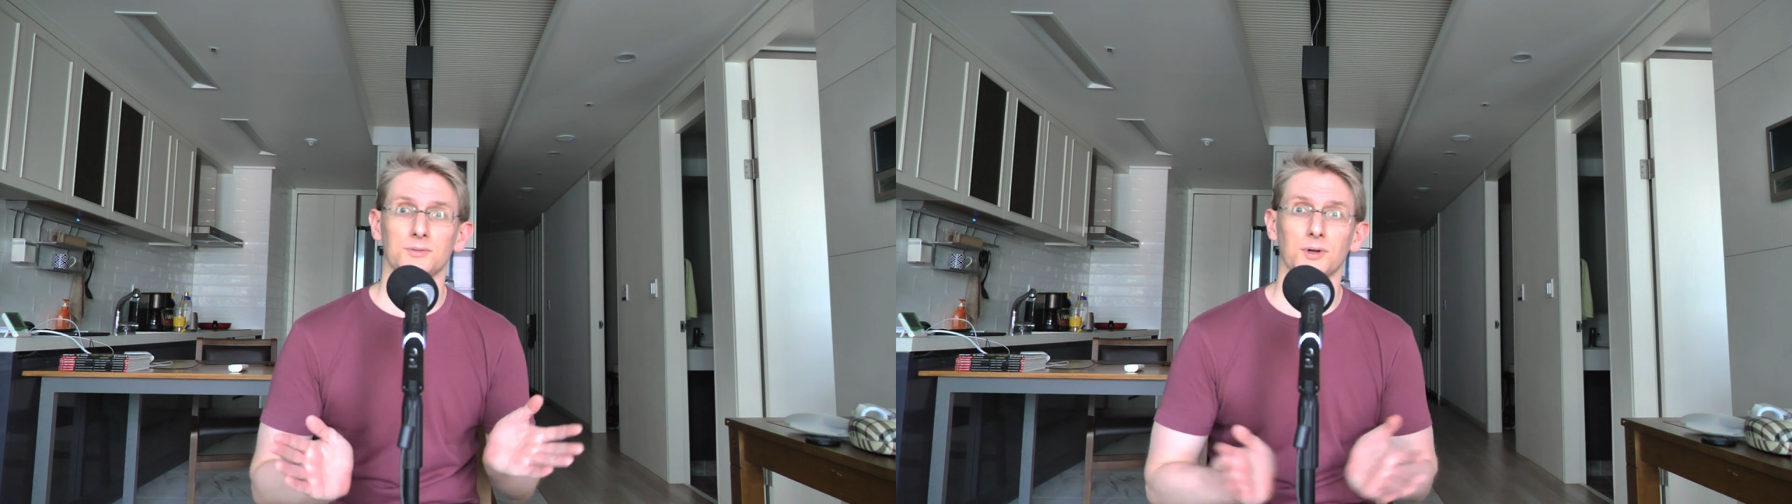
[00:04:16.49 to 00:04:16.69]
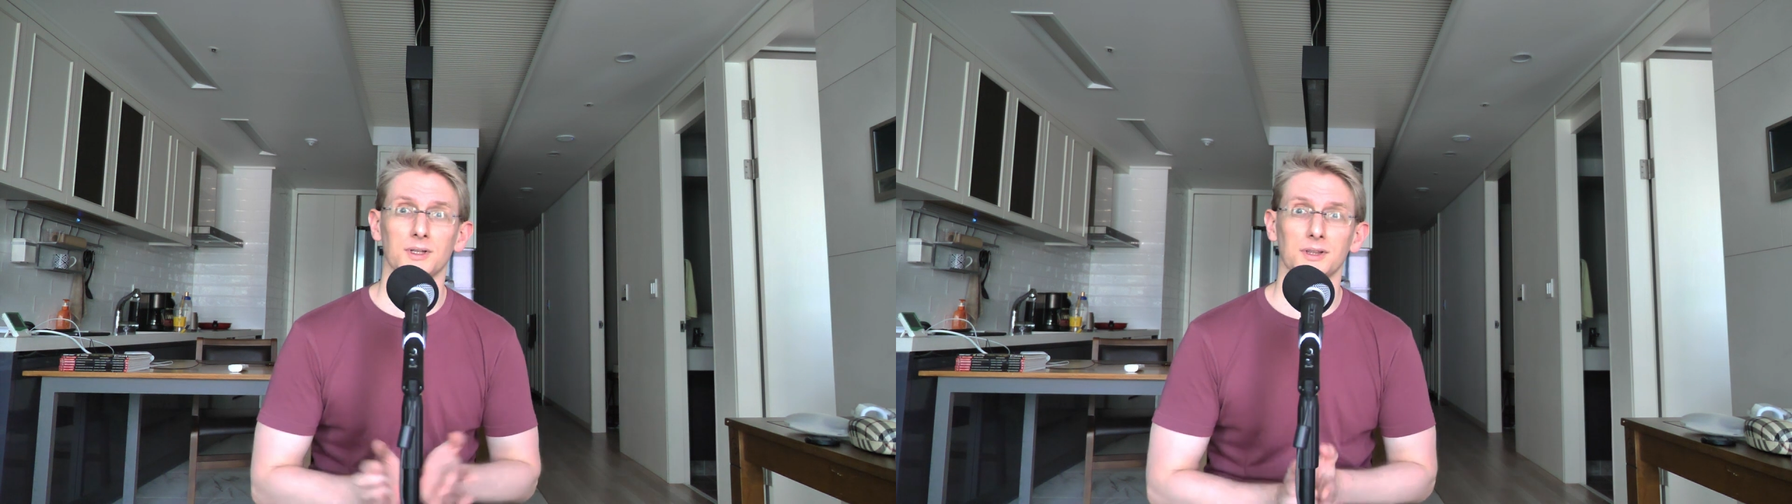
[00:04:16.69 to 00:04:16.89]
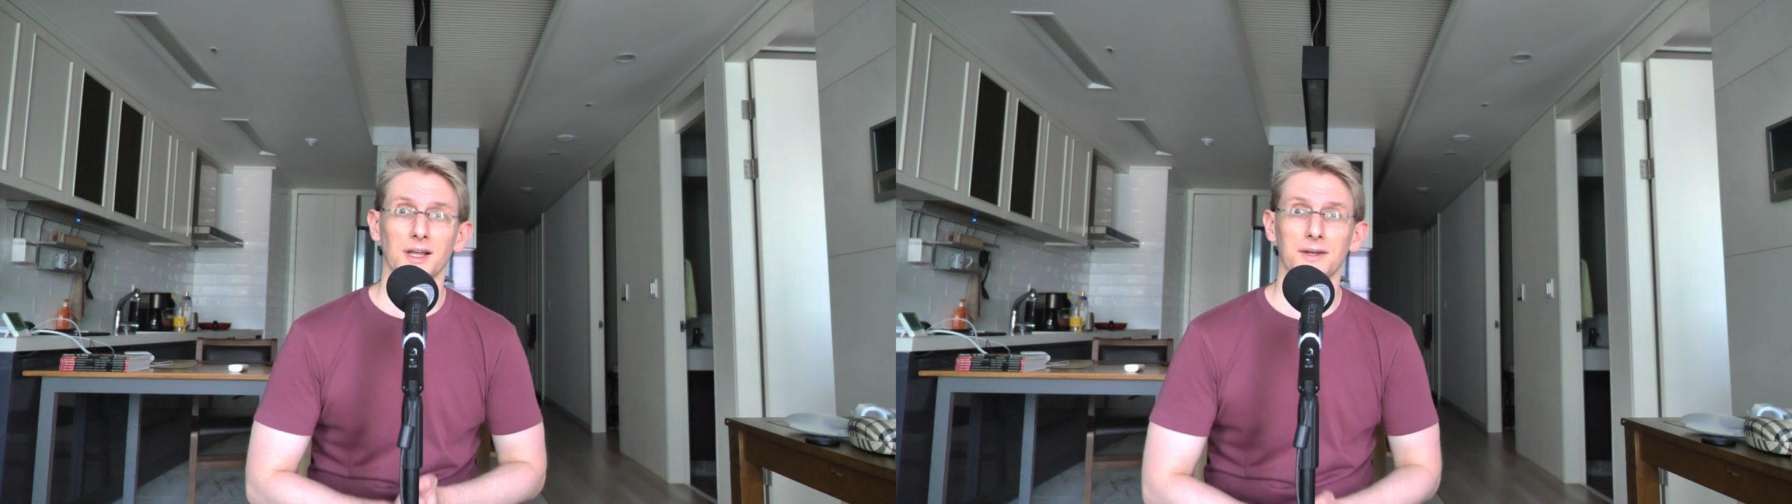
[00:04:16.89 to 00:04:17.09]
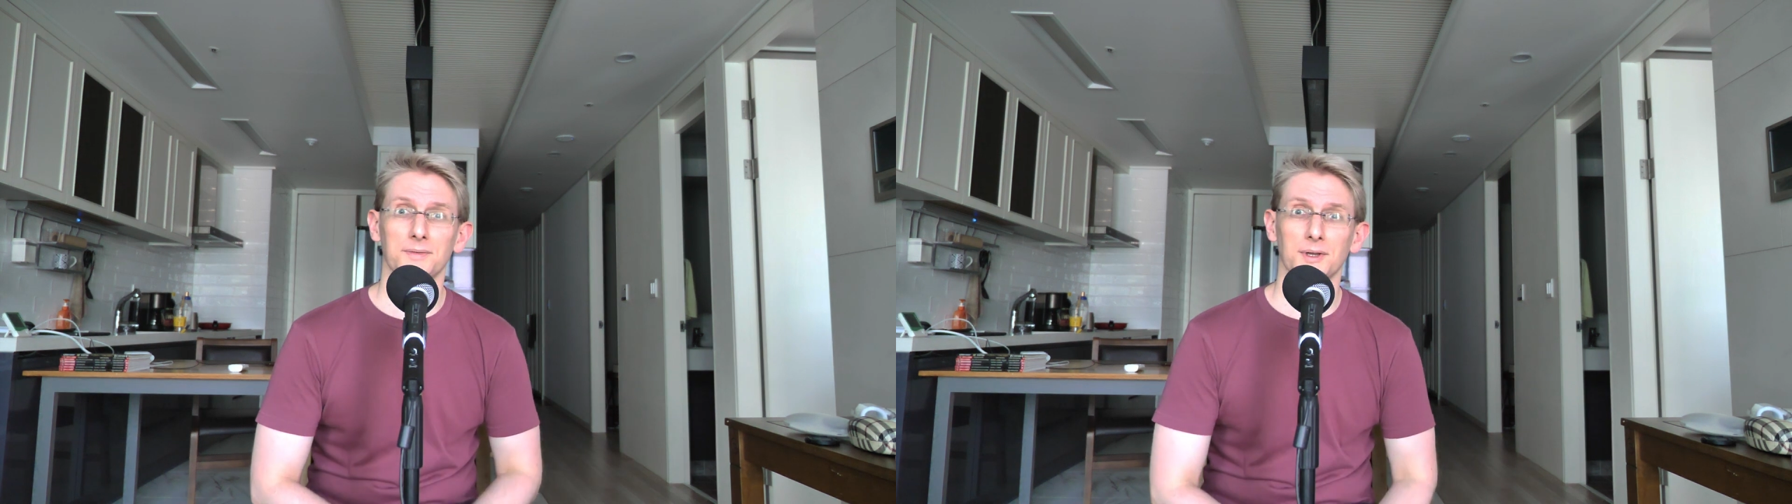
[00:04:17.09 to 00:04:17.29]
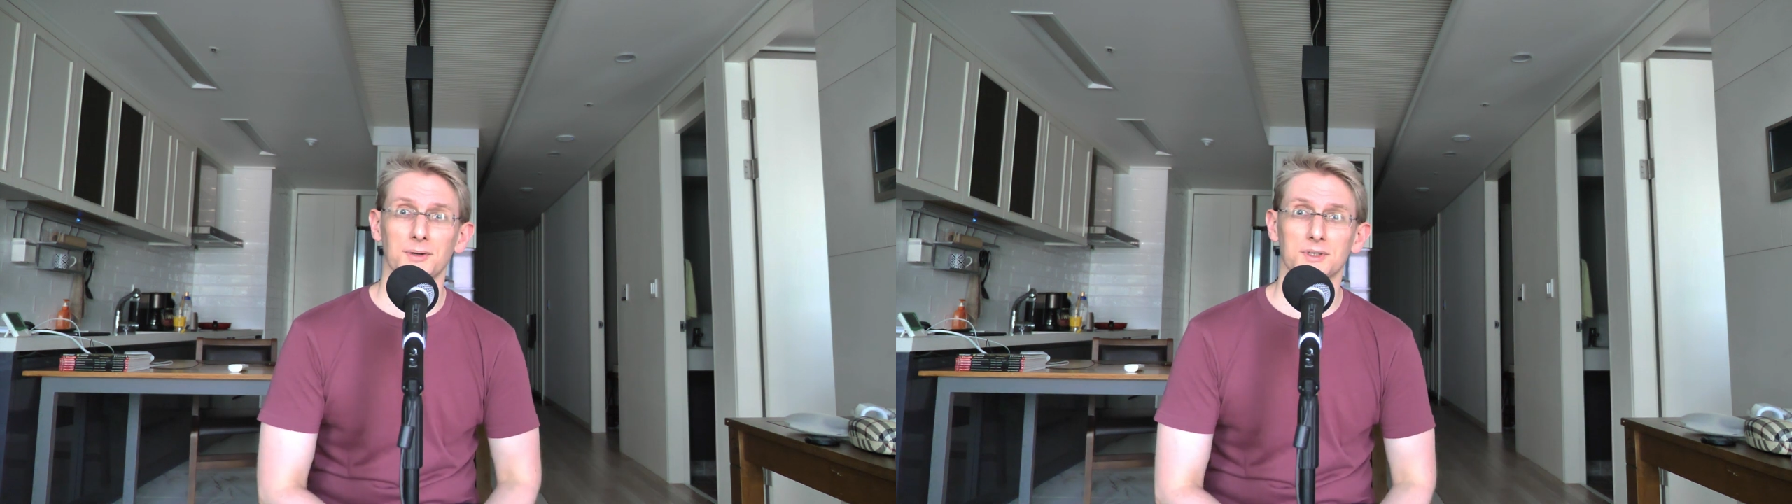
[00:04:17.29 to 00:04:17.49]
what
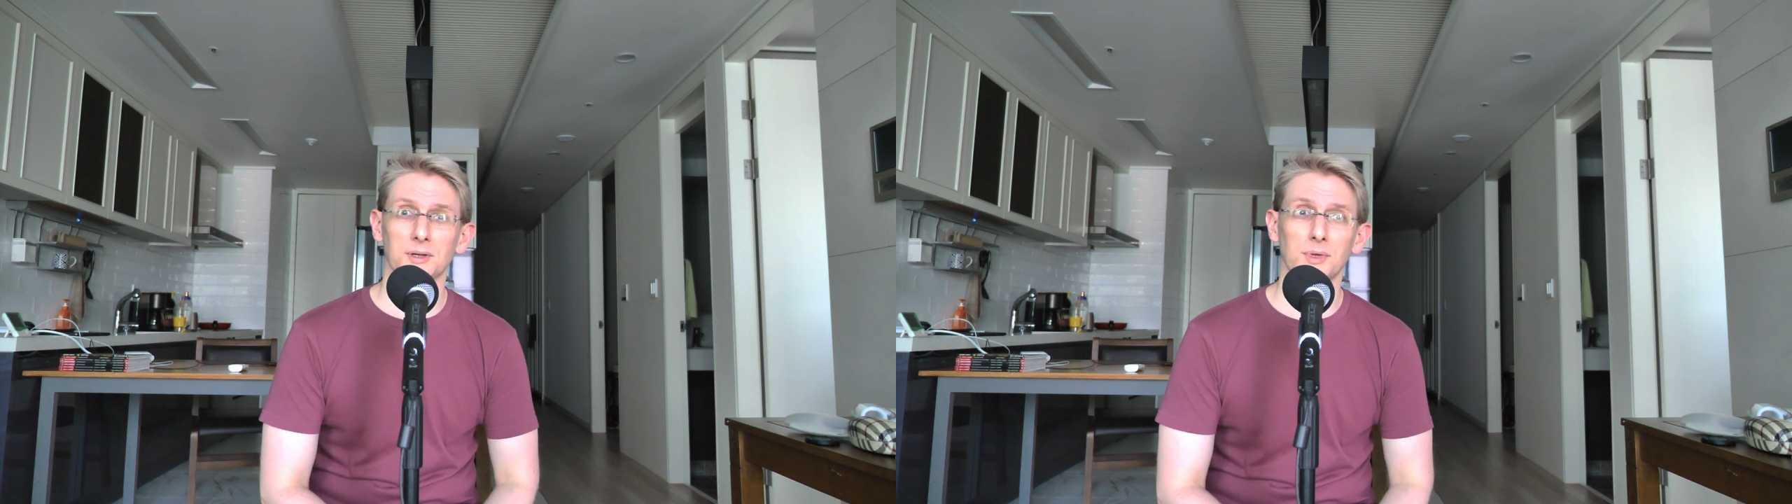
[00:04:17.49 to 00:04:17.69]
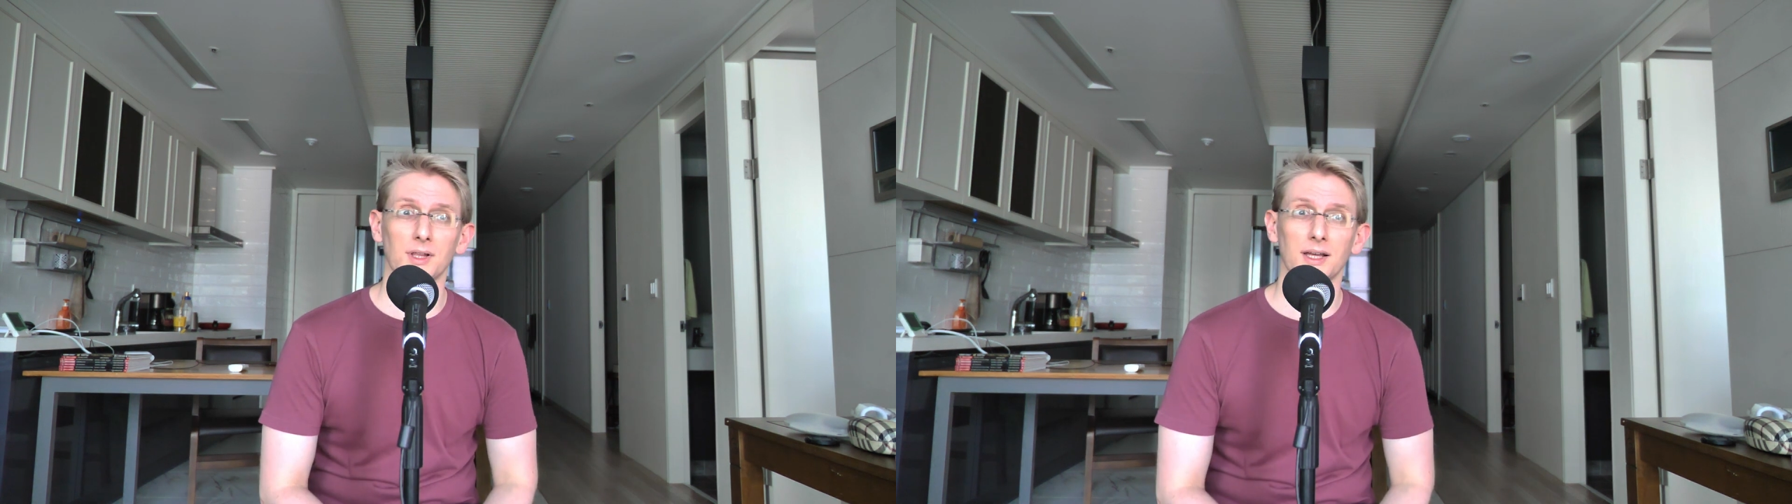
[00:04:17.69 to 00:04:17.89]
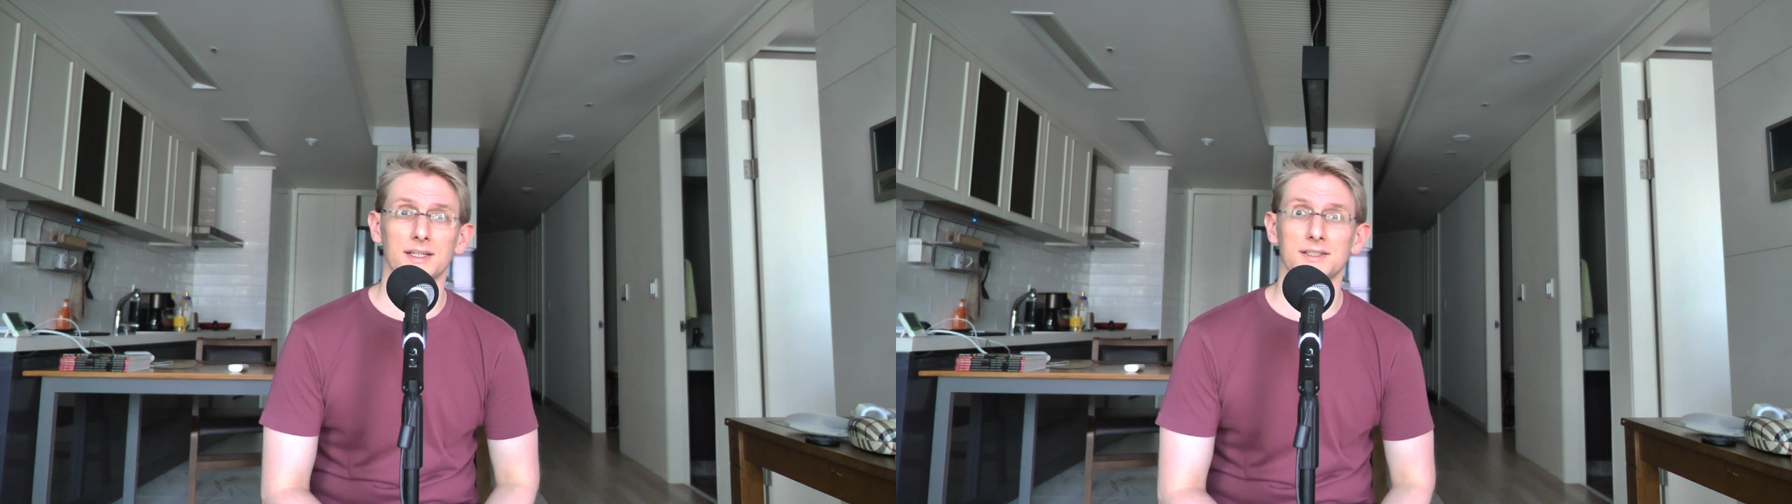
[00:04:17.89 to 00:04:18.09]
life here is going to be like.